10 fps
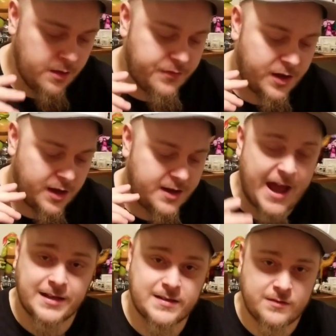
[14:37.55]
The
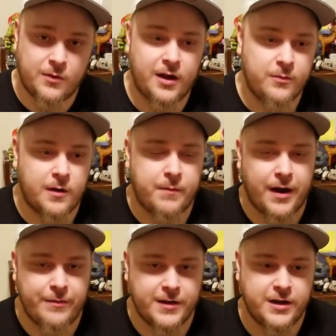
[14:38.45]
next one we're
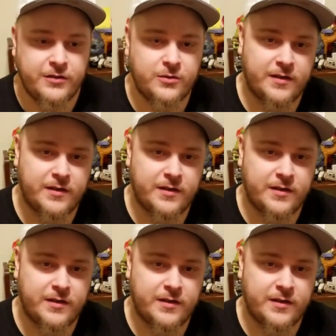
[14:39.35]
probably going to do